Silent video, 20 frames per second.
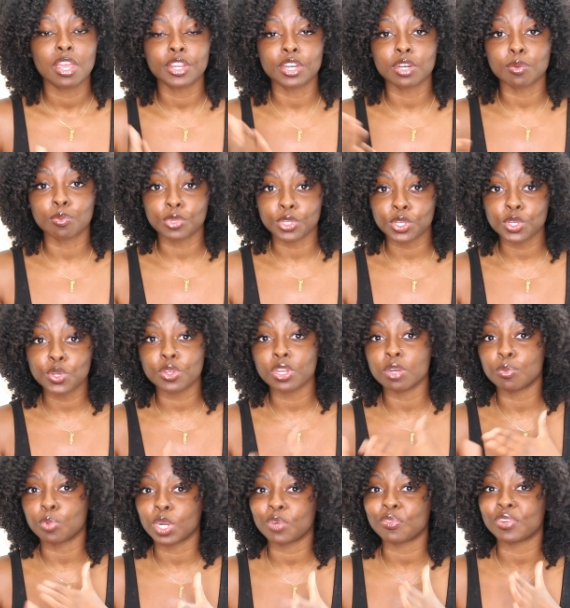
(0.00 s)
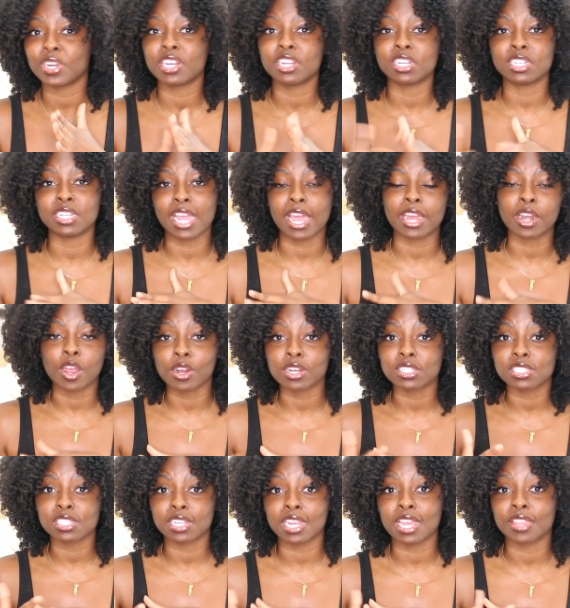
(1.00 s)
your, you, your boyfriend, and your dad
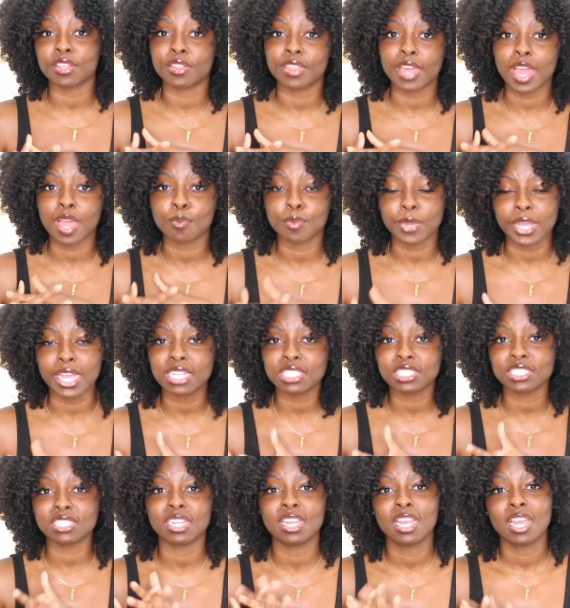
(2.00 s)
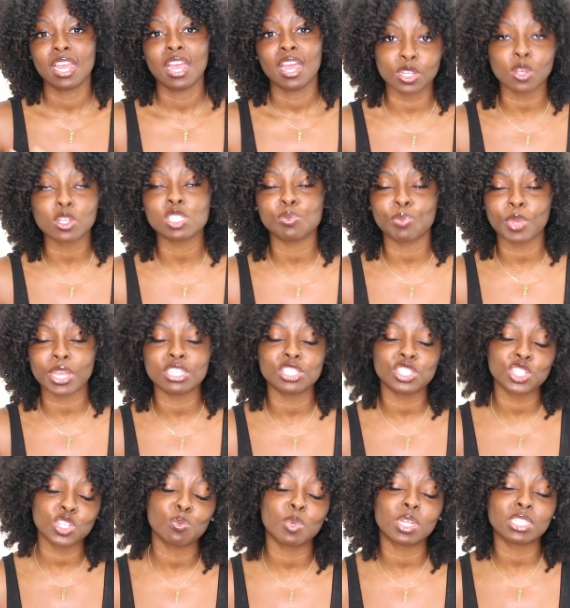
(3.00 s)
aren't together that much don't
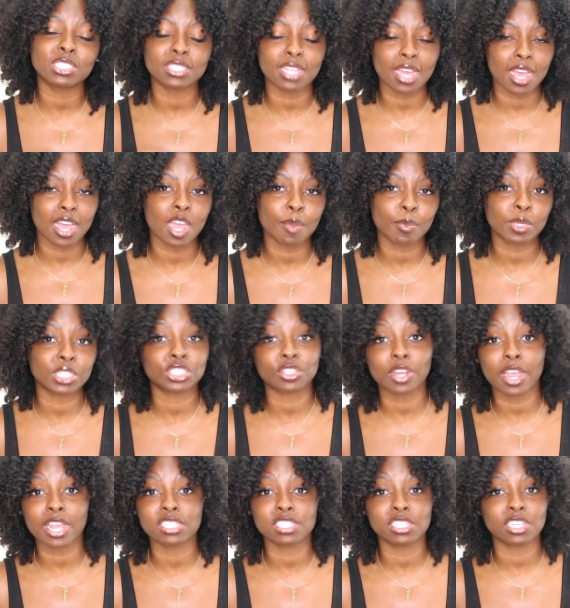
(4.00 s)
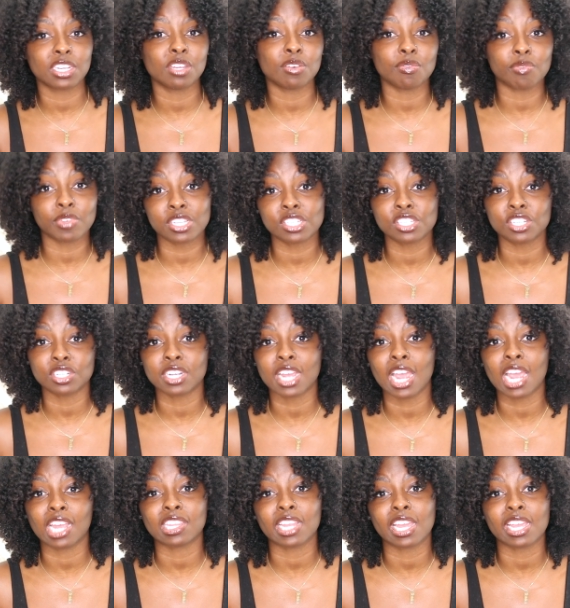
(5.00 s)
spend too much time on trying to convince your
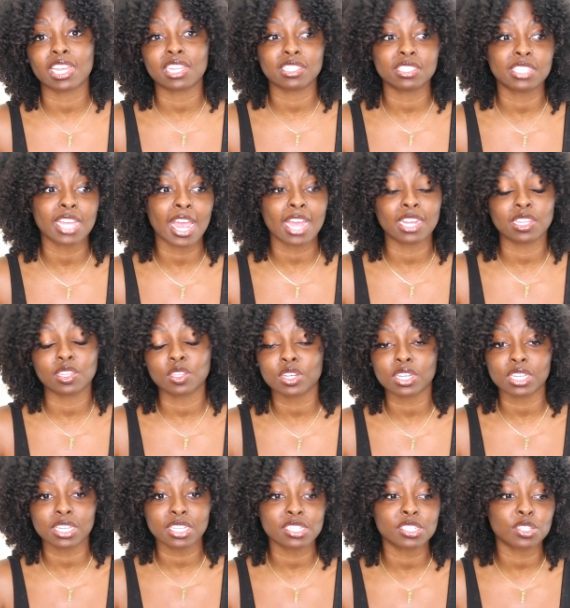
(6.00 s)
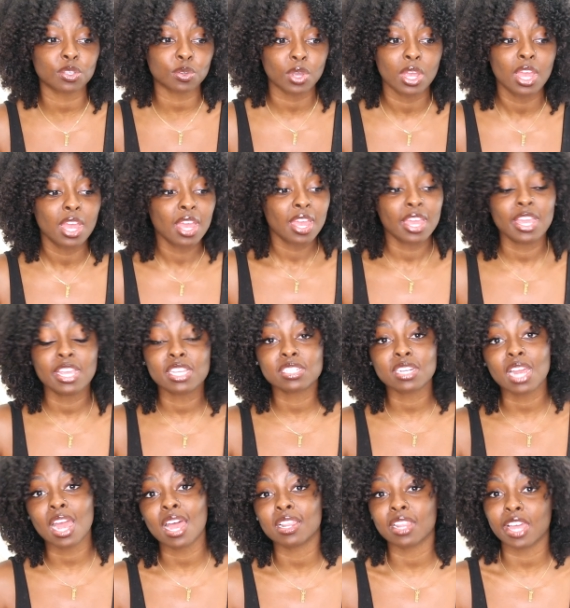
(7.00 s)
dad like, dad, look, he's the
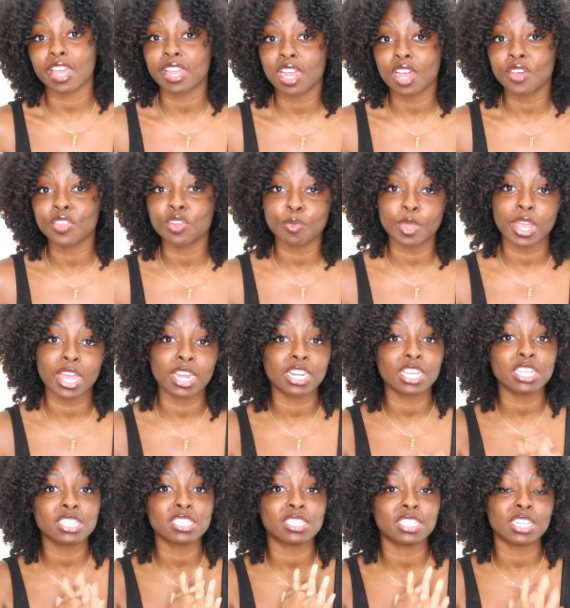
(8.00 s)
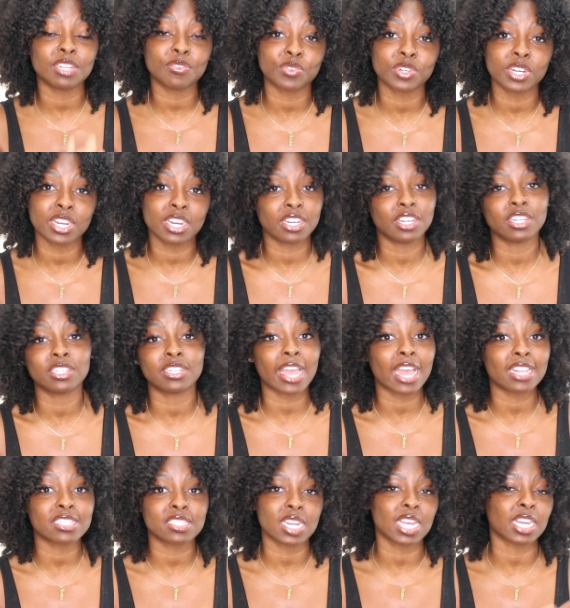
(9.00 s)
He's not like other men, he's different. Your
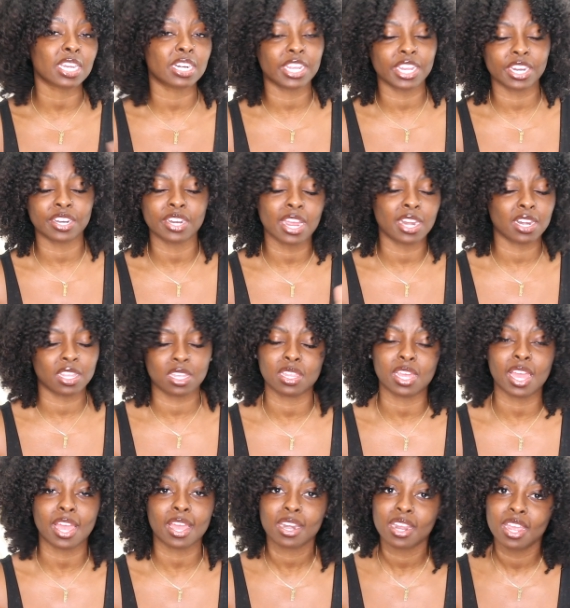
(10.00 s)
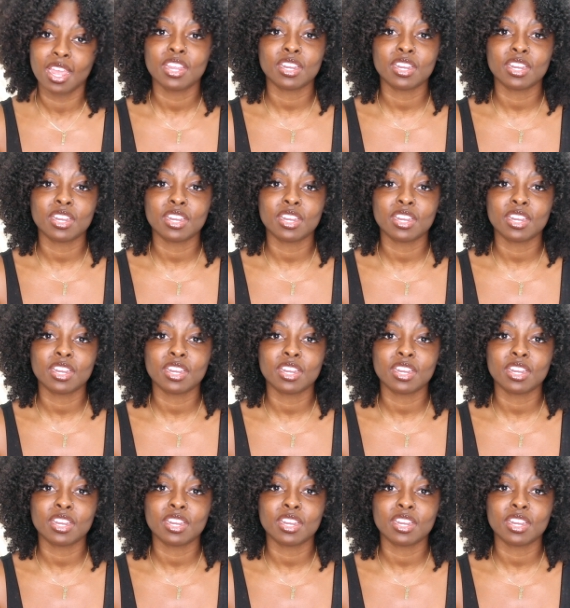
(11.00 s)
dad's not gonna hear any of that.